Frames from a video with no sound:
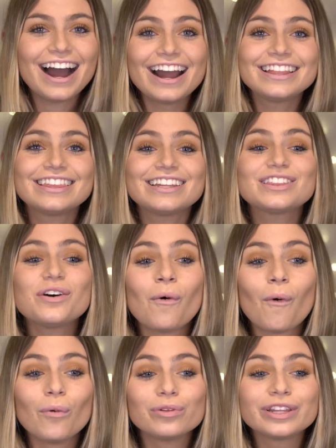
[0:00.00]
I think the
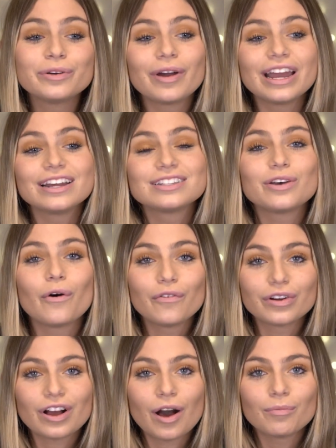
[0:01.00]
only way to
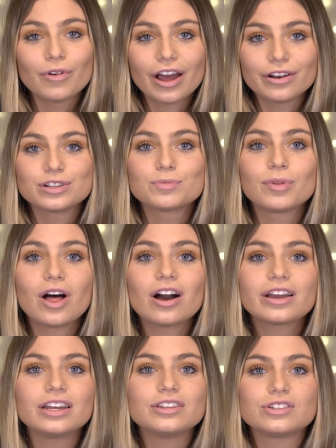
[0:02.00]
overcome writer's
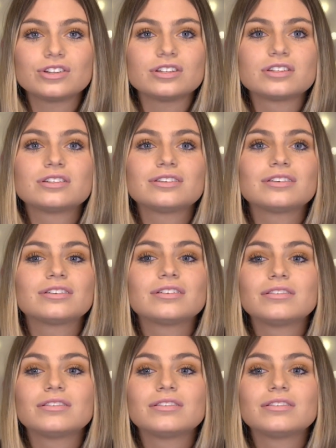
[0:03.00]
block is just